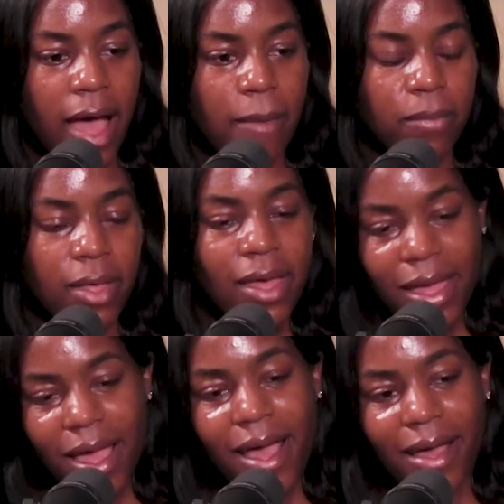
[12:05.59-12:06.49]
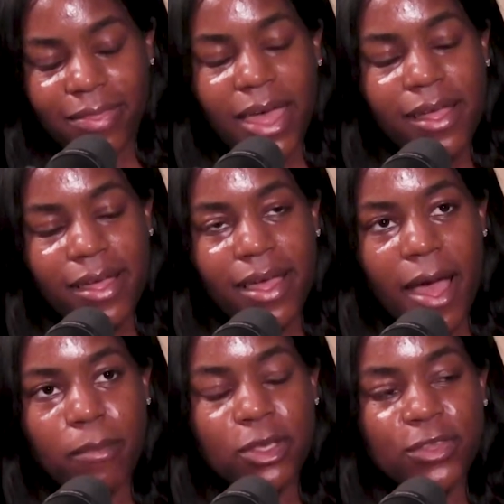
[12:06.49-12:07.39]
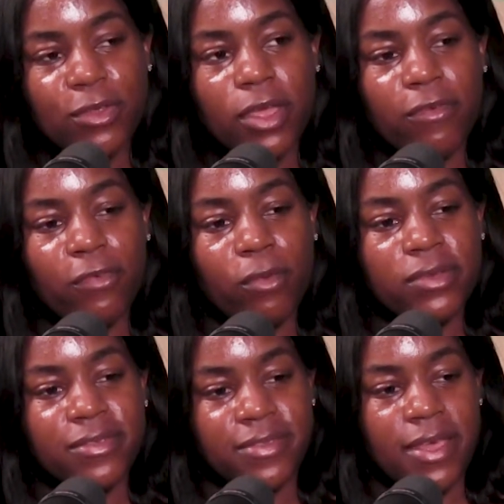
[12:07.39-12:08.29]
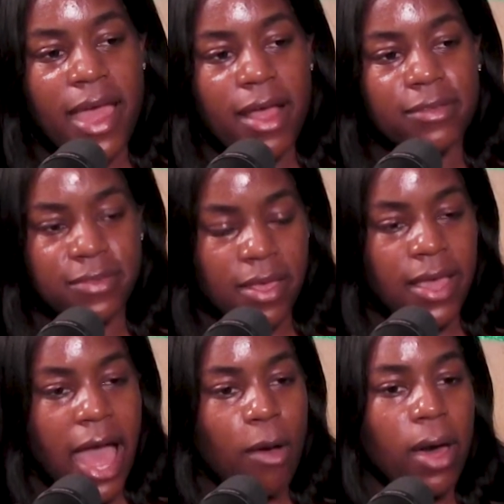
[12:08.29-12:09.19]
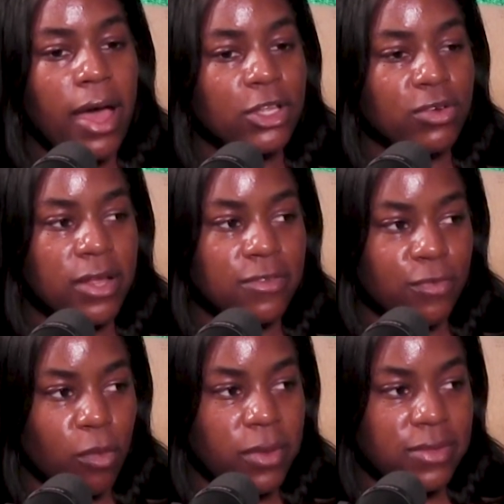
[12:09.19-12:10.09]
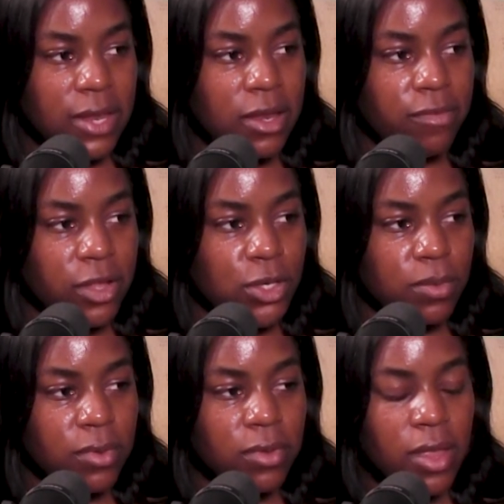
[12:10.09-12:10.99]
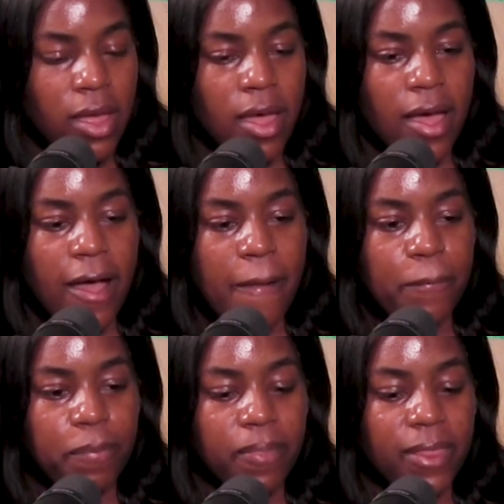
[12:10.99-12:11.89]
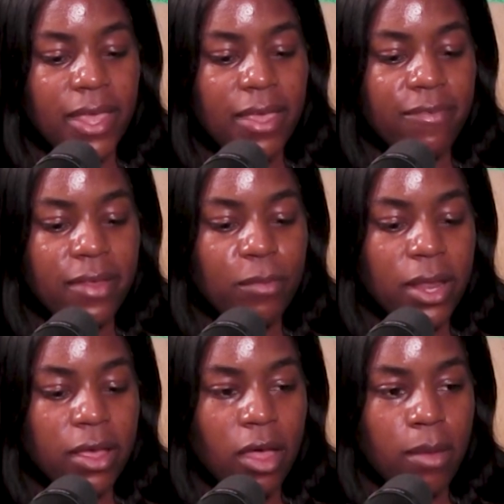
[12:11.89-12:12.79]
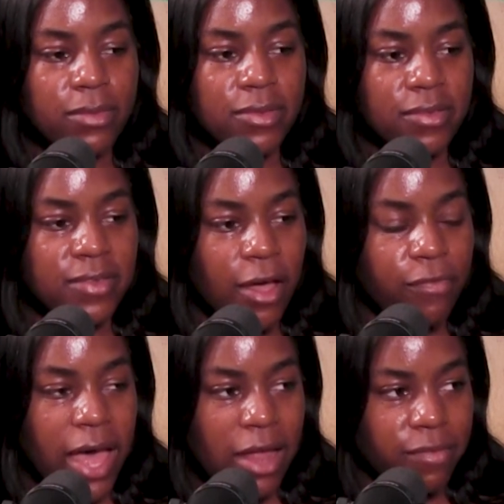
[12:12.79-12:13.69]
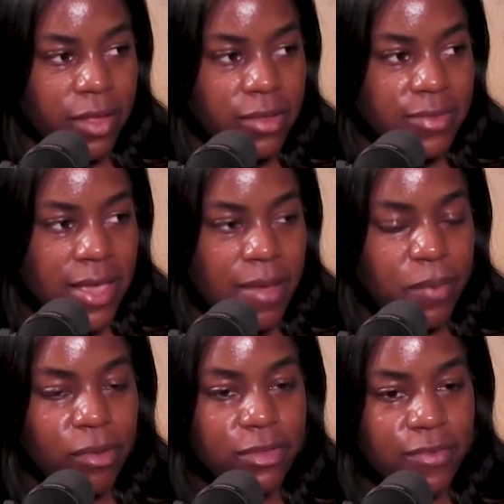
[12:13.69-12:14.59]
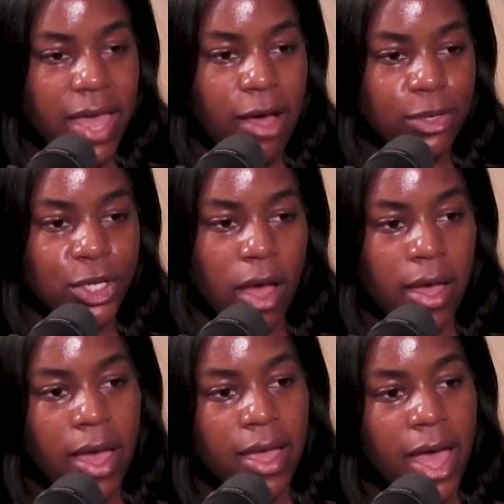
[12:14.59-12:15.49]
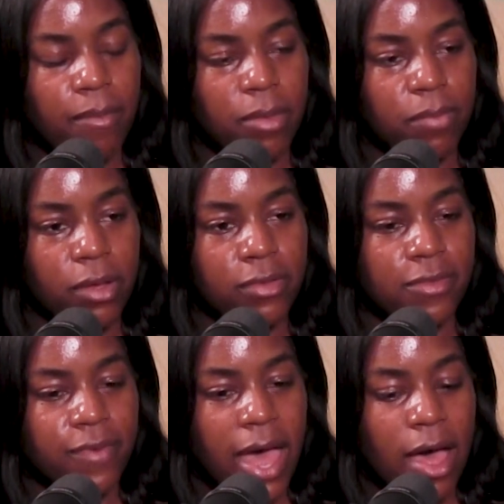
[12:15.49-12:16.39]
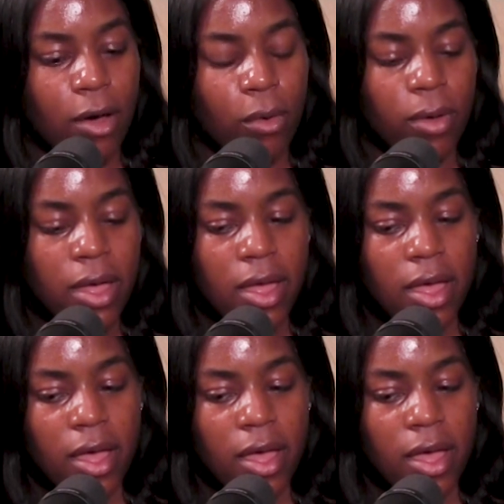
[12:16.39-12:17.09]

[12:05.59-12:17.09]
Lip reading: I'm just looking forward to seeing how I transform as an individual. Even when it comes to self-advocacy, because of how shy I am and because of how,